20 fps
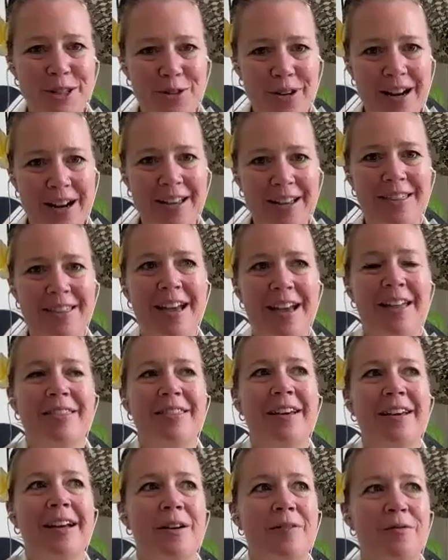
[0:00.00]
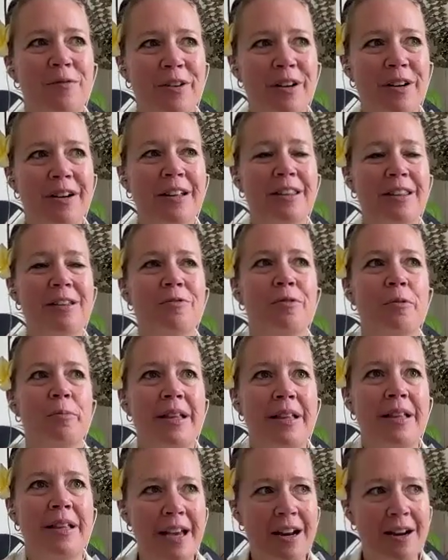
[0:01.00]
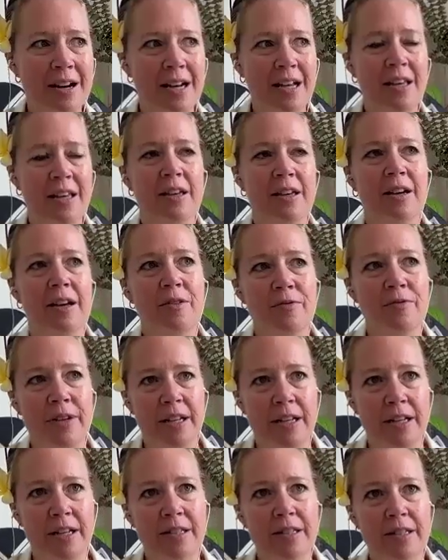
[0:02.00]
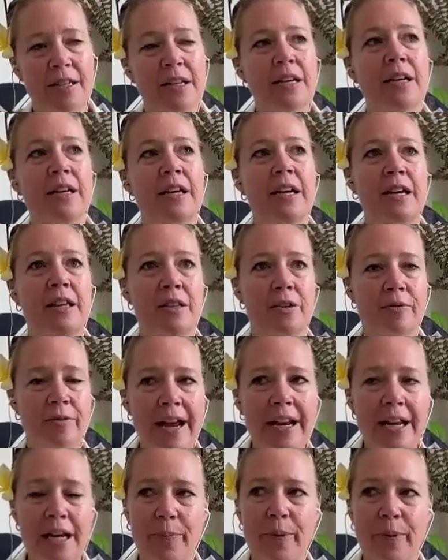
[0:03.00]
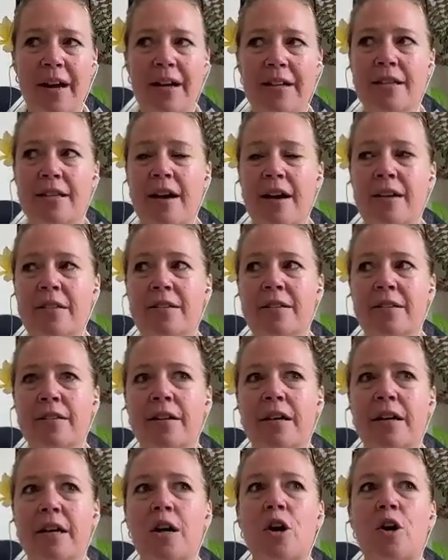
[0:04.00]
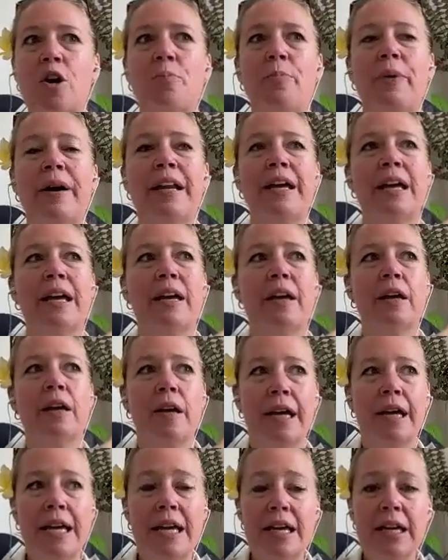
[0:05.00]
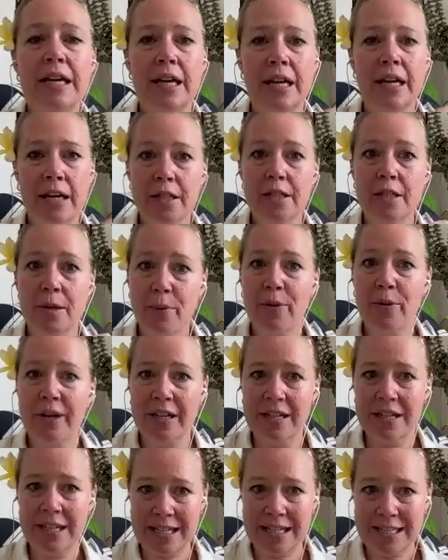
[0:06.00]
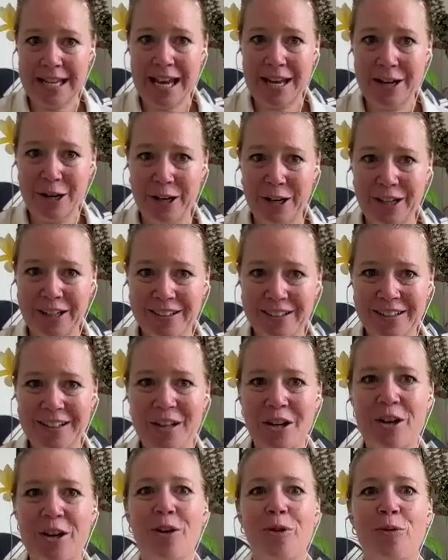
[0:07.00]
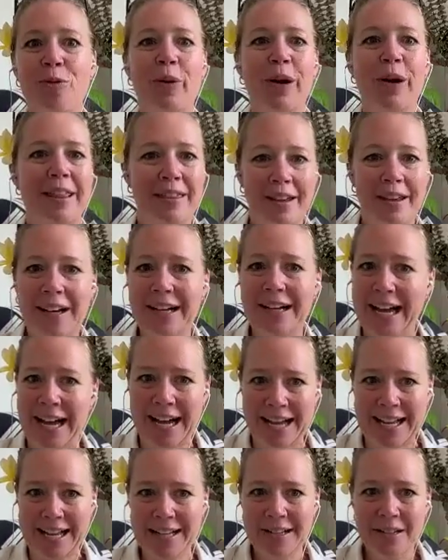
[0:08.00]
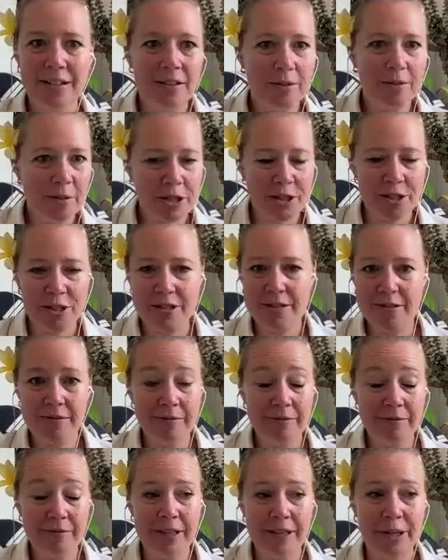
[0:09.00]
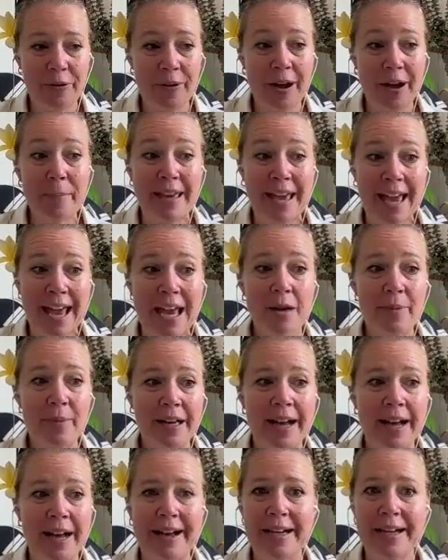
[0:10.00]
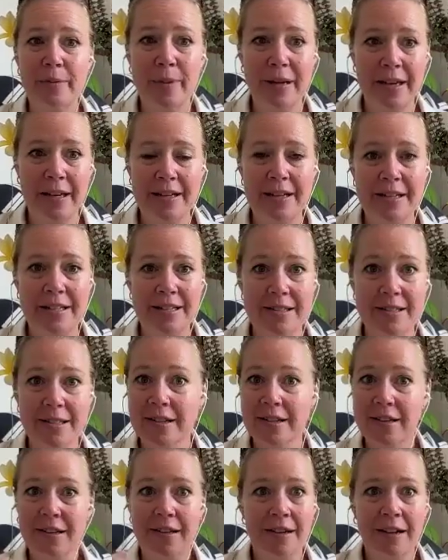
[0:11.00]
the strength and the comfort and the familiarity and the confidence in the writing process. But in a supported container with a guide, which is, I became a guide because